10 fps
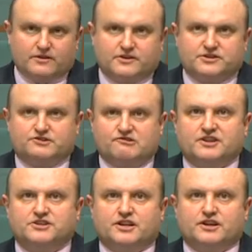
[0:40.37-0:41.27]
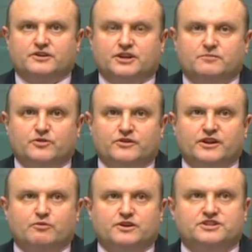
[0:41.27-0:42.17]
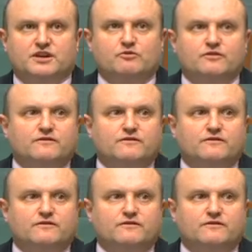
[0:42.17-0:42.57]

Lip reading: there's a tragedy in the community where someone